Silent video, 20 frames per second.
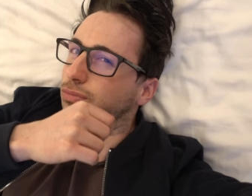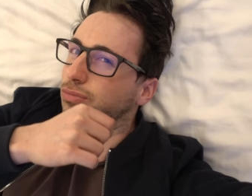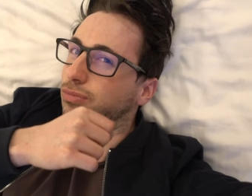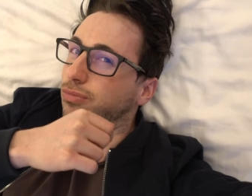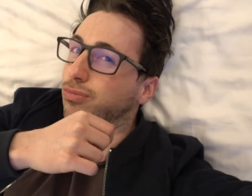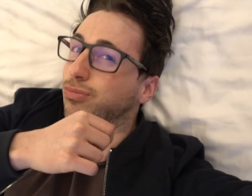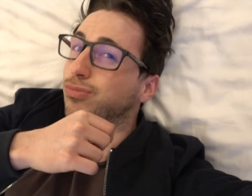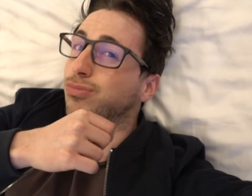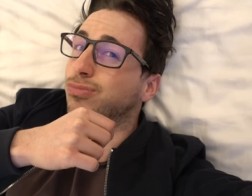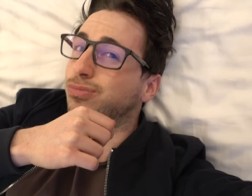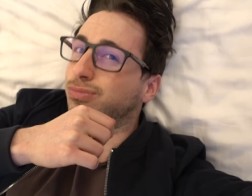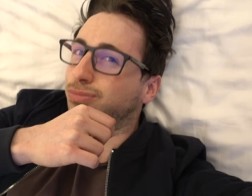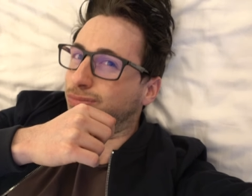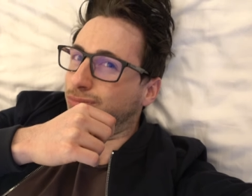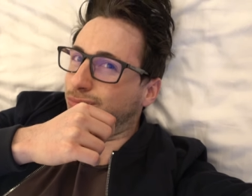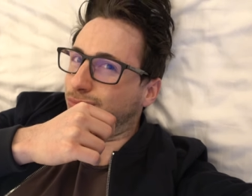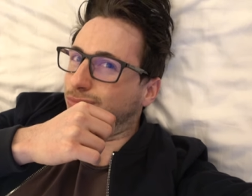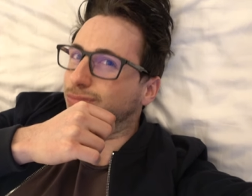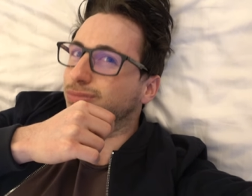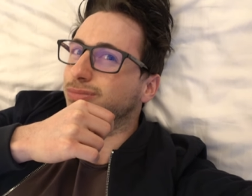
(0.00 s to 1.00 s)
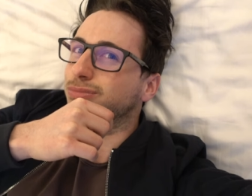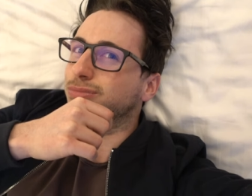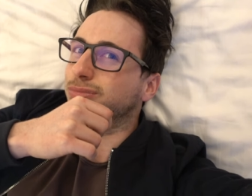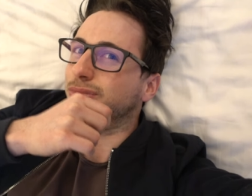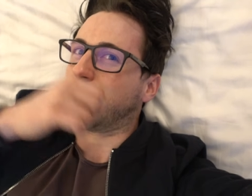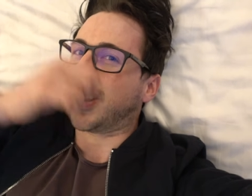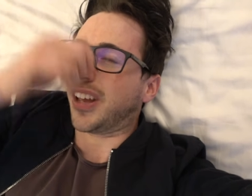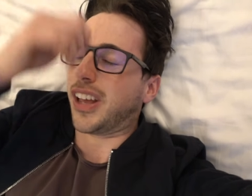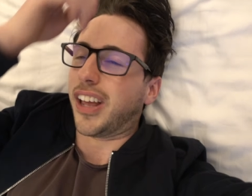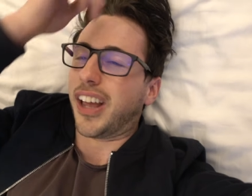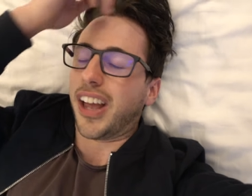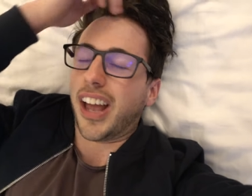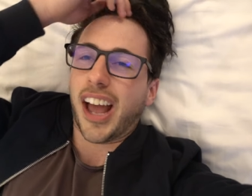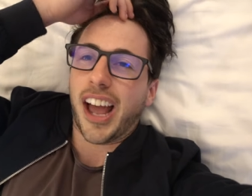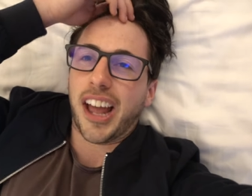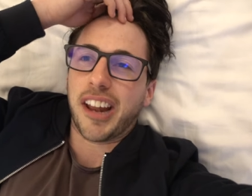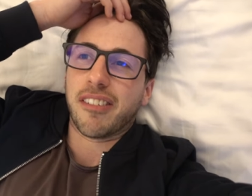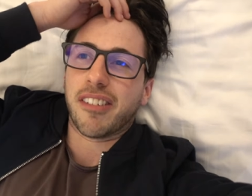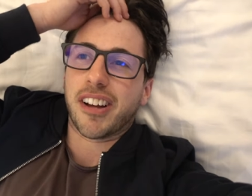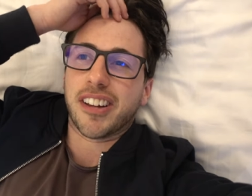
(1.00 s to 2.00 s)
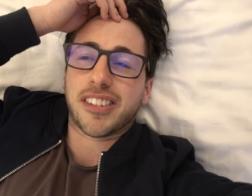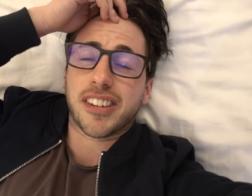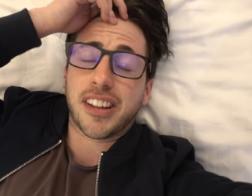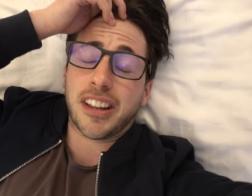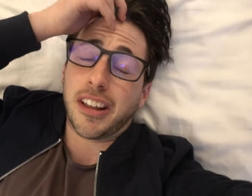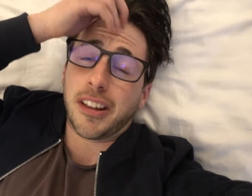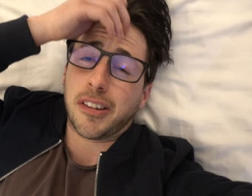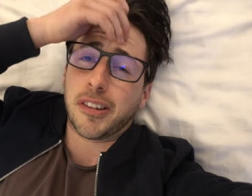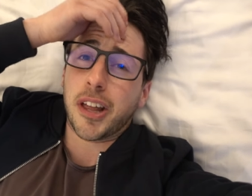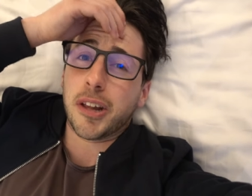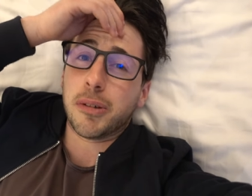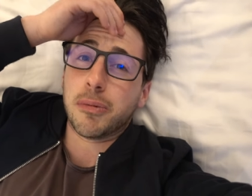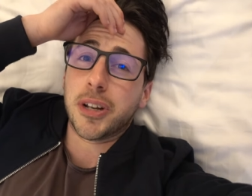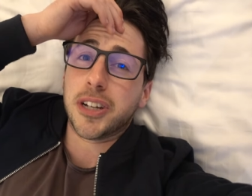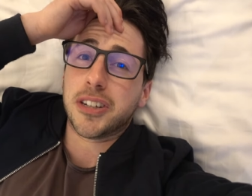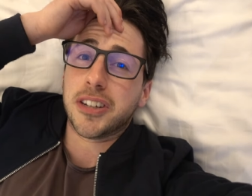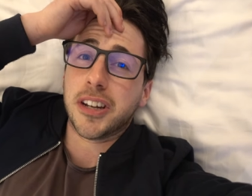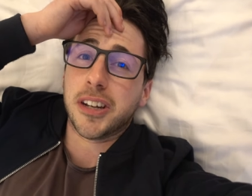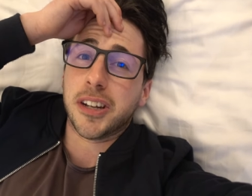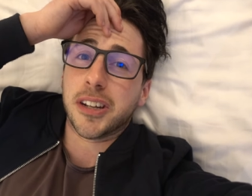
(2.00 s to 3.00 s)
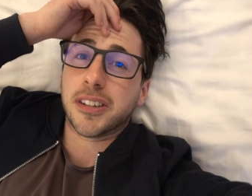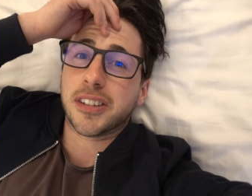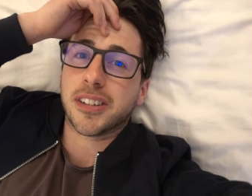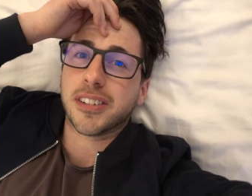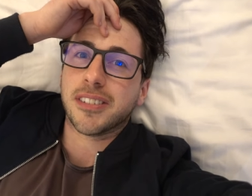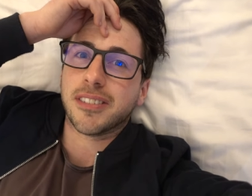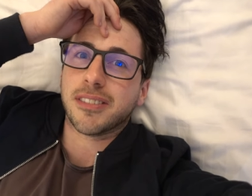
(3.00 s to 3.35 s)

mmm, and he went then we did it.